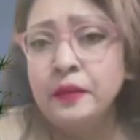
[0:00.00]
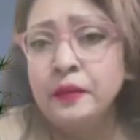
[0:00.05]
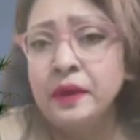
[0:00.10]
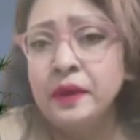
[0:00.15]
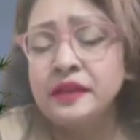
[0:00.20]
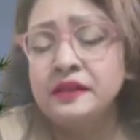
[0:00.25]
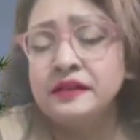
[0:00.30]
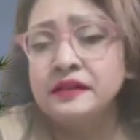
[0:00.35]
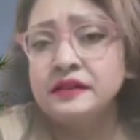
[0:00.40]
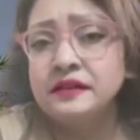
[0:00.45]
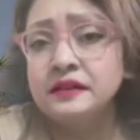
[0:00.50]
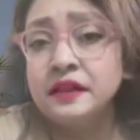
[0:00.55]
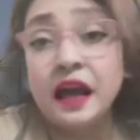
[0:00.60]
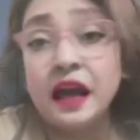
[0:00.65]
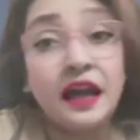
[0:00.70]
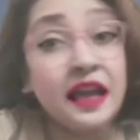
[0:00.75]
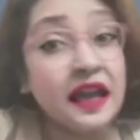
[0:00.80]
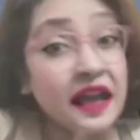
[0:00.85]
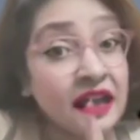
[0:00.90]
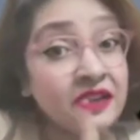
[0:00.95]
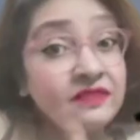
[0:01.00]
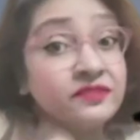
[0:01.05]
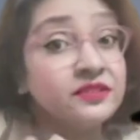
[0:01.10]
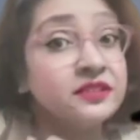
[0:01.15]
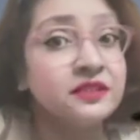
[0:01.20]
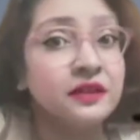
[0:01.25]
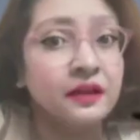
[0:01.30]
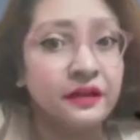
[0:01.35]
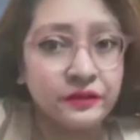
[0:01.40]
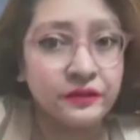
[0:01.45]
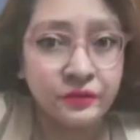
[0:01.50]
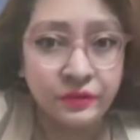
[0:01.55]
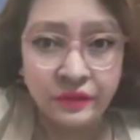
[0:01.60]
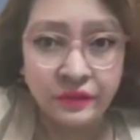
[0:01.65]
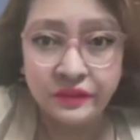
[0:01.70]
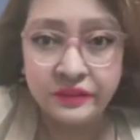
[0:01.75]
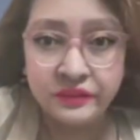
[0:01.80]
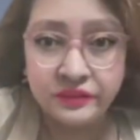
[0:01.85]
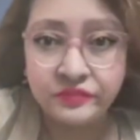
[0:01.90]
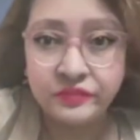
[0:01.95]
But I have a target
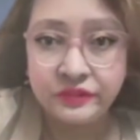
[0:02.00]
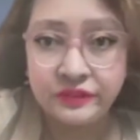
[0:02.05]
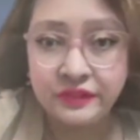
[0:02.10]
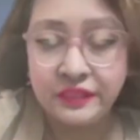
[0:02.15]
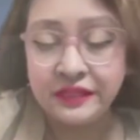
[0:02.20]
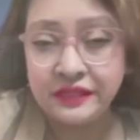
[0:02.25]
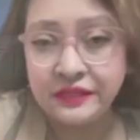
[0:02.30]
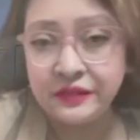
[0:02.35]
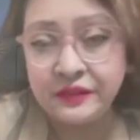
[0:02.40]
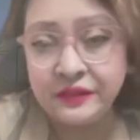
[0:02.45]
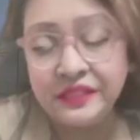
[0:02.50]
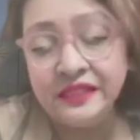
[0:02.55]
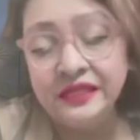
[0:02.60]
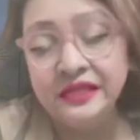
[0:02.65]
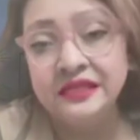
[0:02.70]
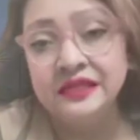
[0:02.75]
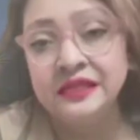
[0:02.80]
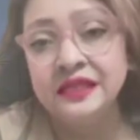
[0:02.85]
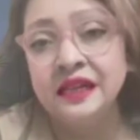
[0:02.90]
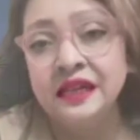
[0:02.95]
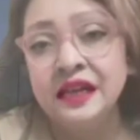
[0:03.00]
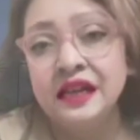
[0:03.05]
audience for that, right?